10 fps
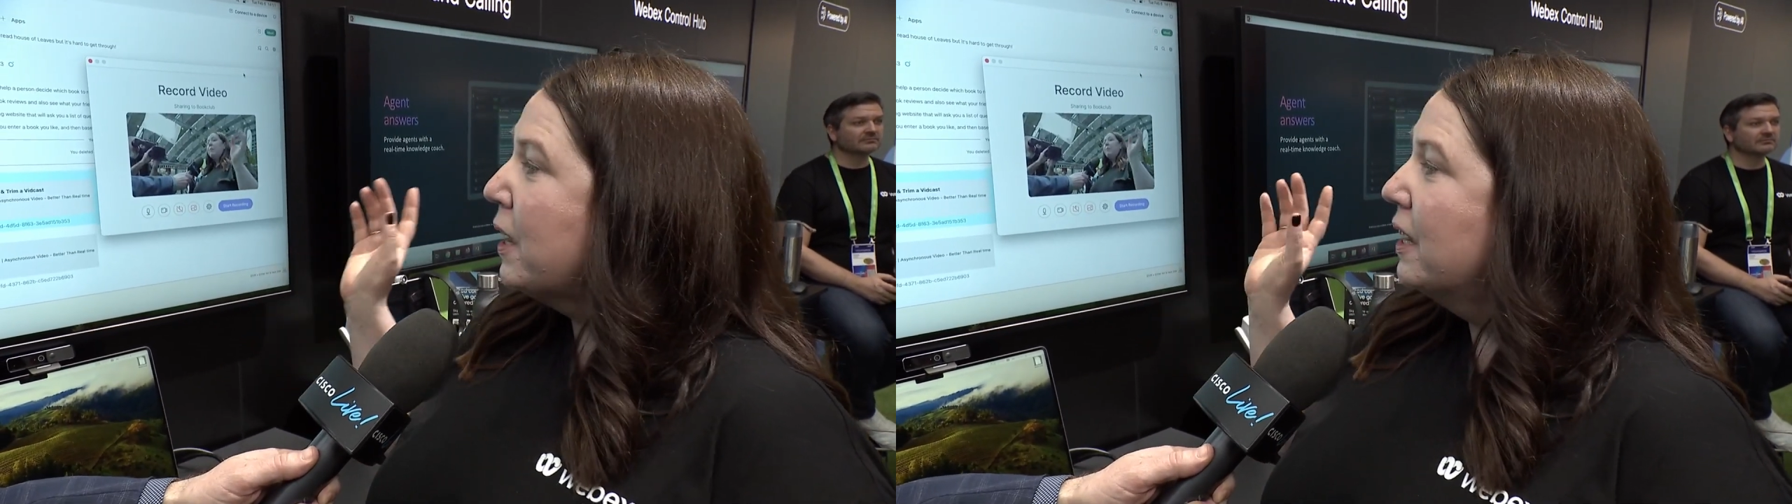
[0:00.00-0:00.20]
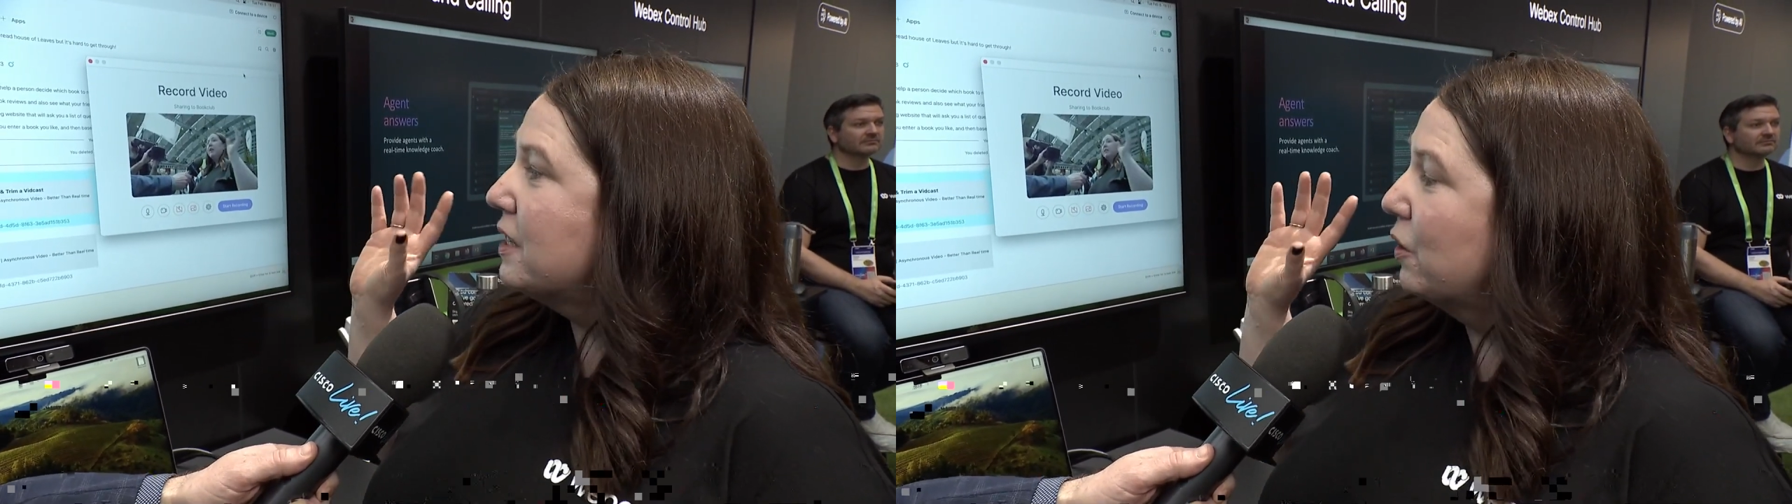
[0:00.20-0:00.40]

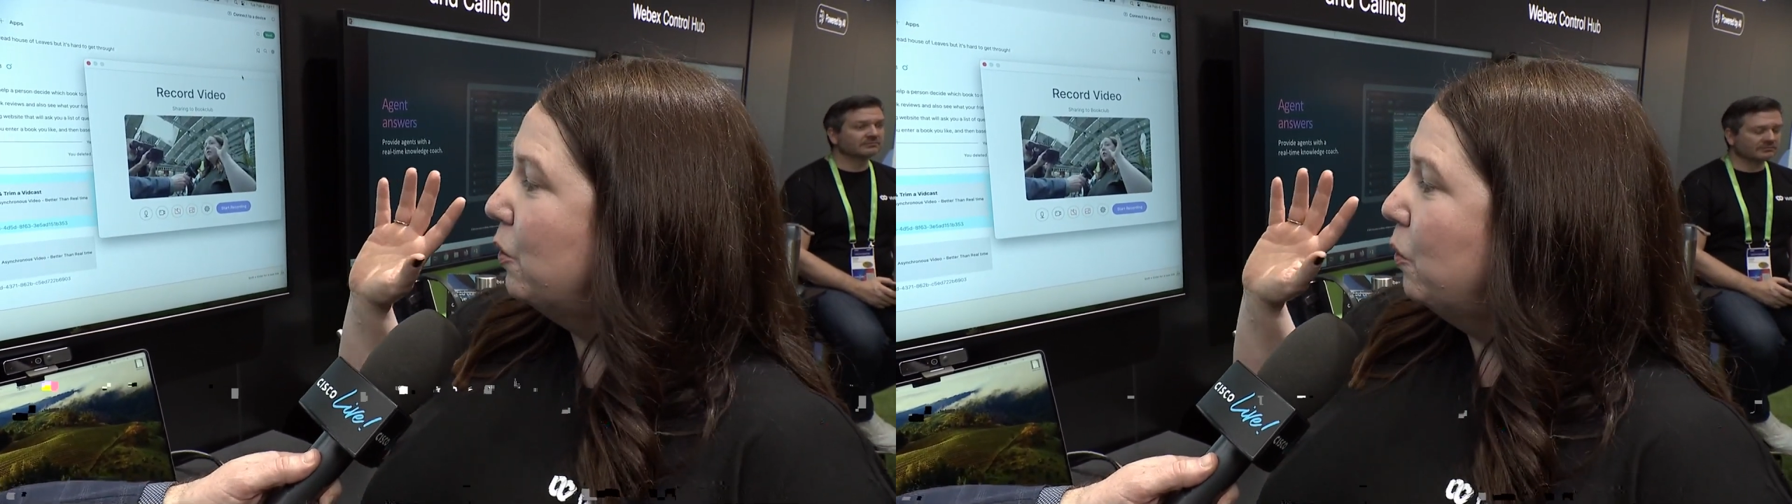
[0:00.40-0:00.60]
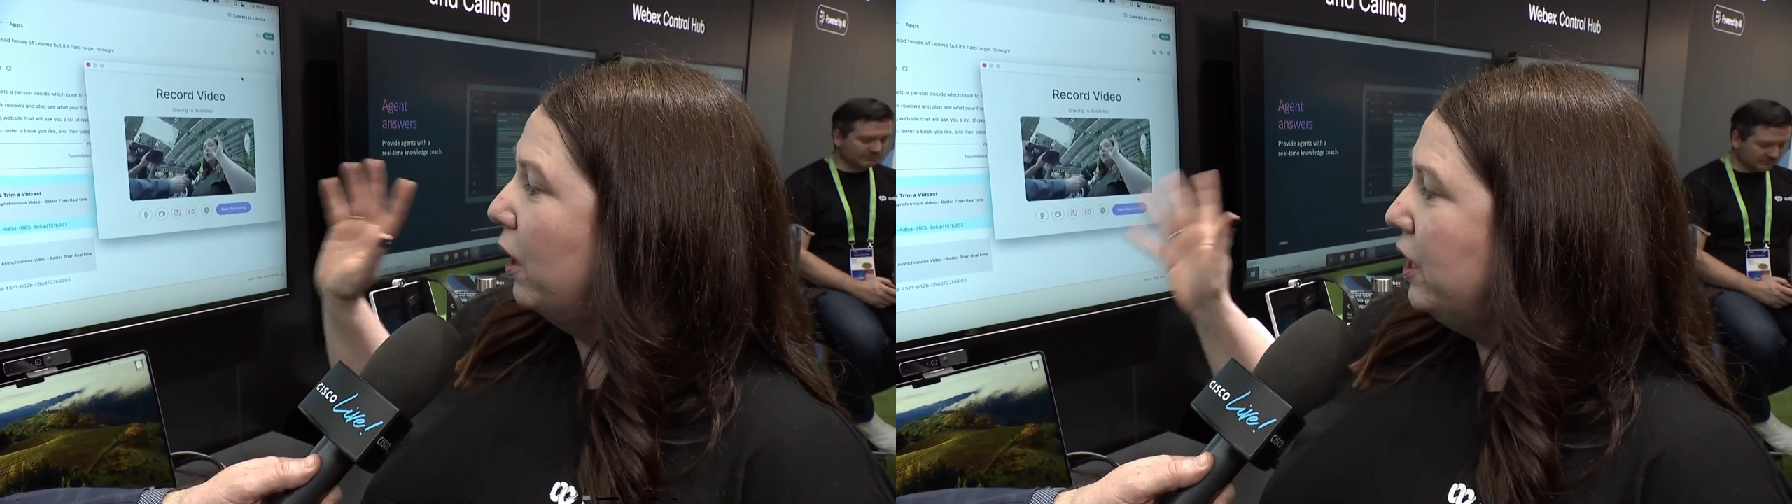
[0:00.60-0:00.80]

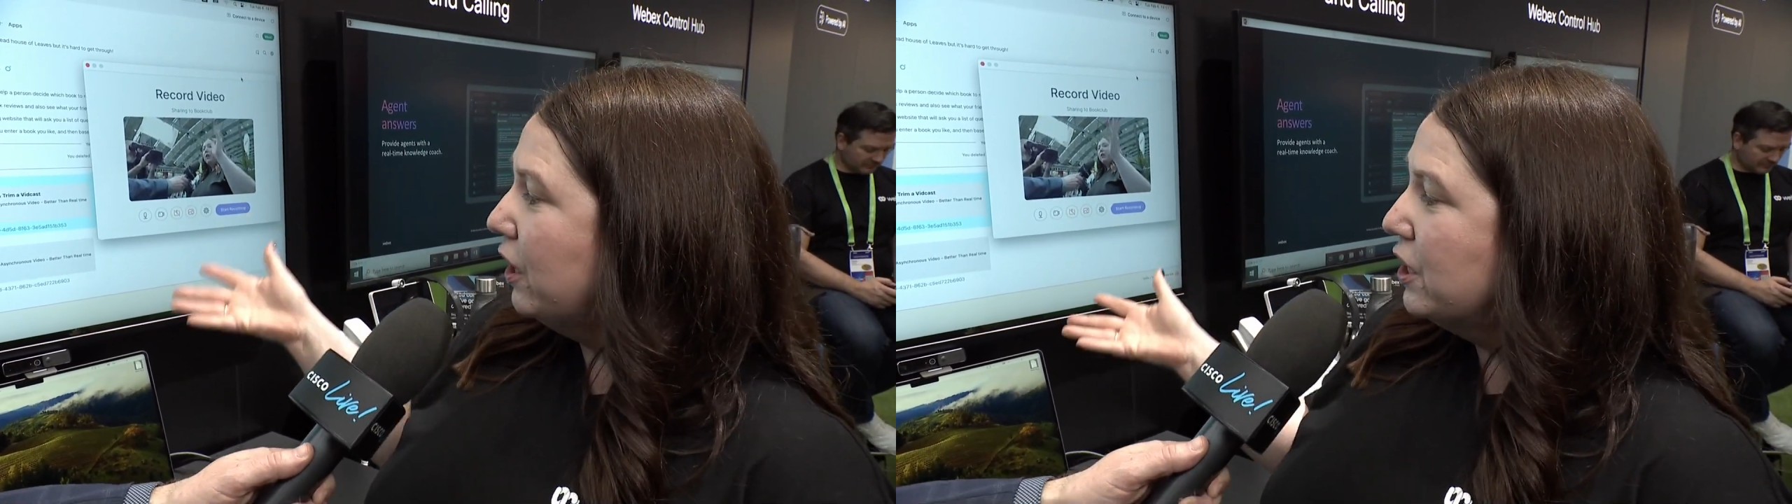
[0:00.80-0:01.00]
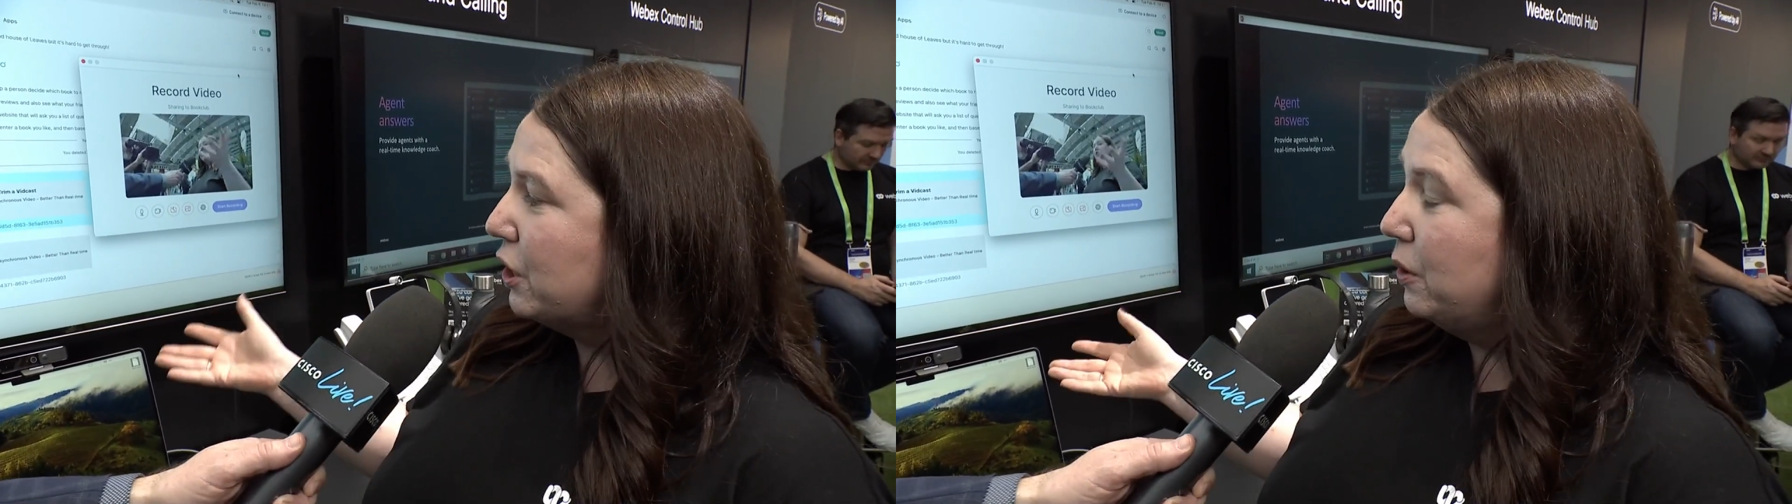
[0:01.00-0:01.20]
So what you
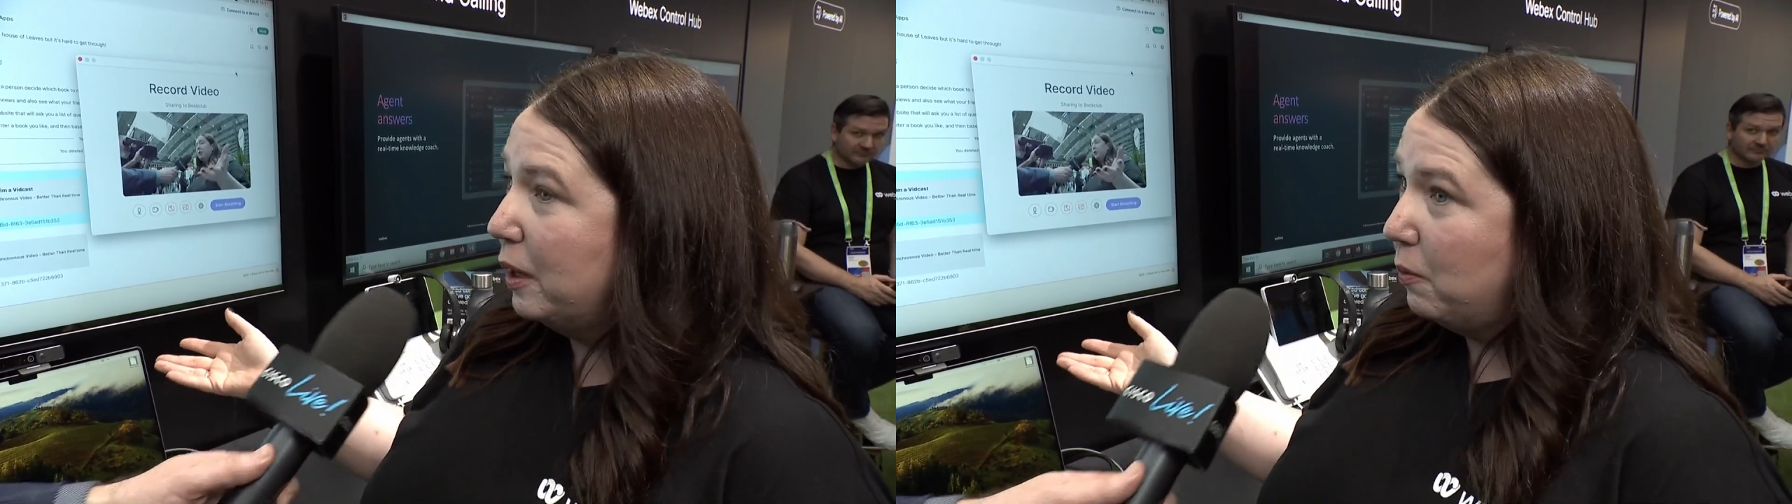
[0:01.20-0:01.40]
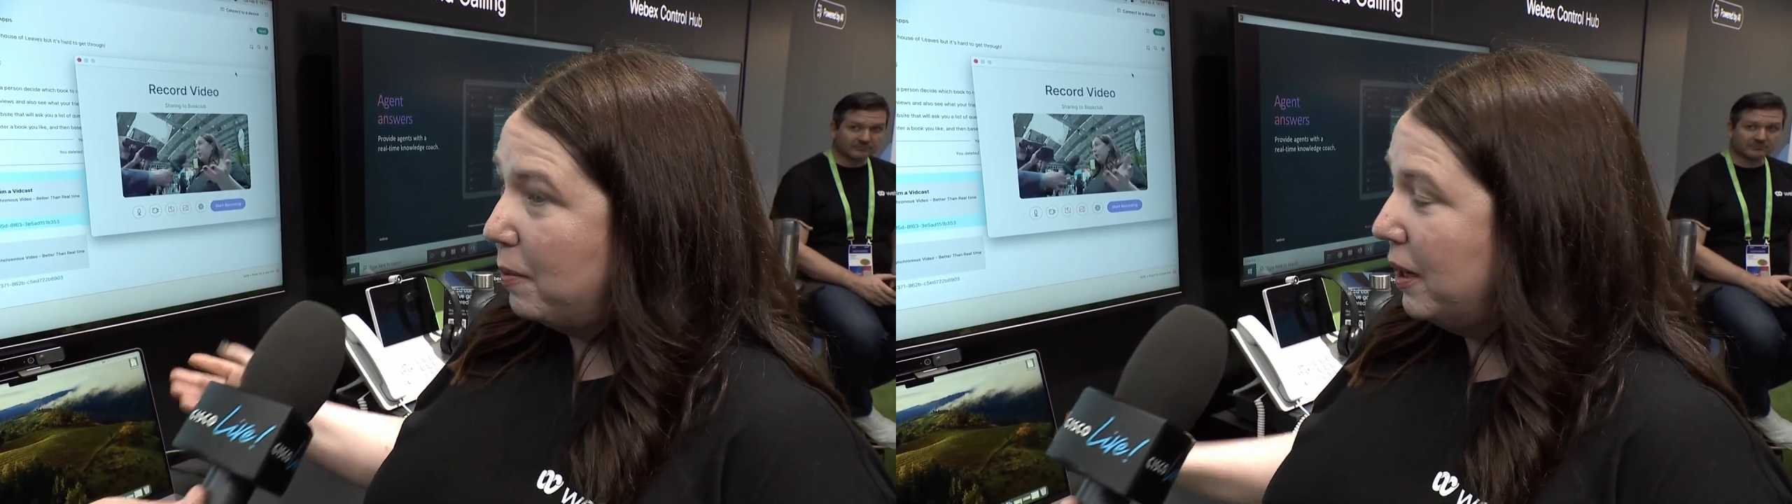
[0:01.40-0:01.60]
can do
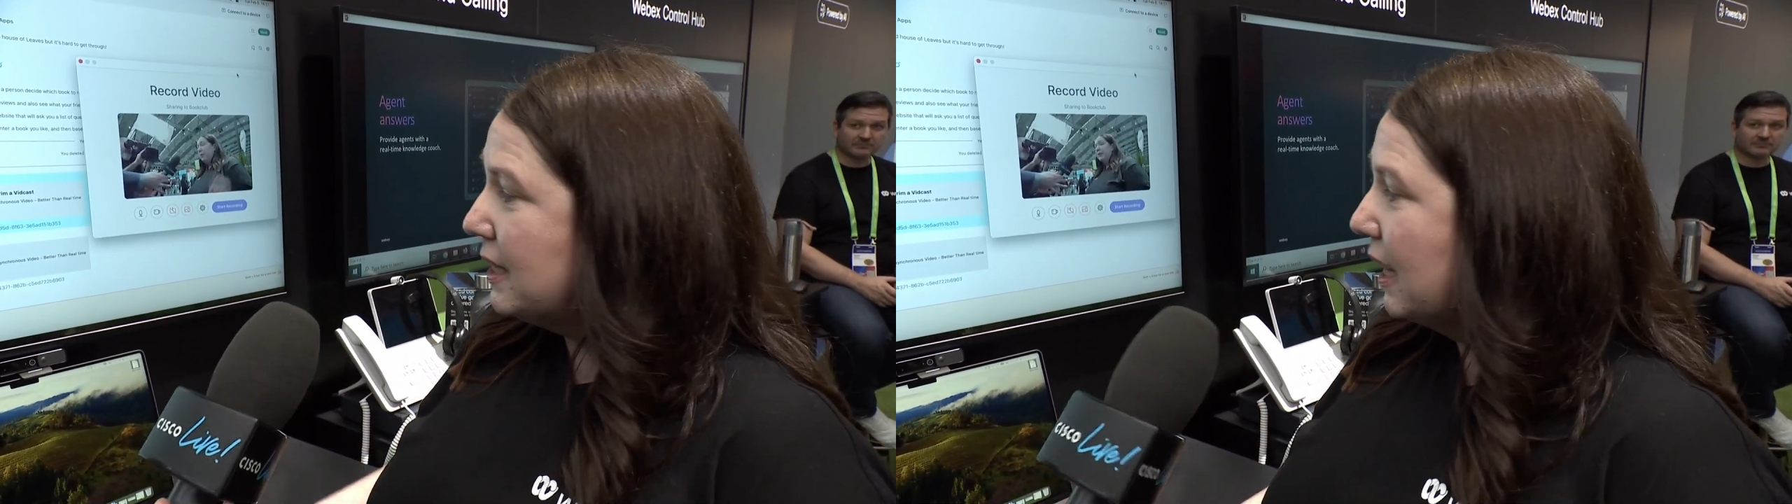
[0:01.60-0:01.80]
in WebEx